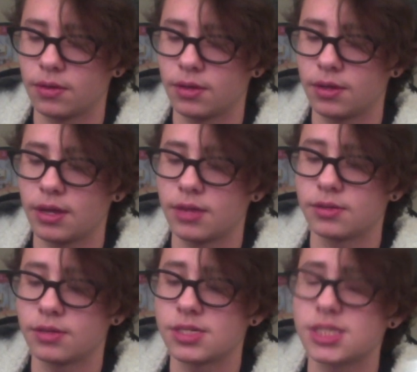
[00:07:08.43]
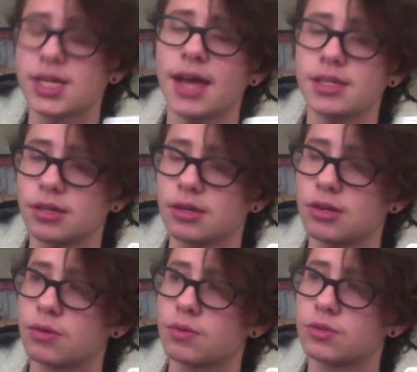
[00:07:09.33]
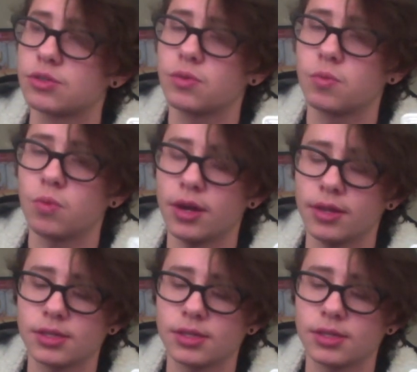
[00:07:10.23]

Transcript: And this is asking you, do you want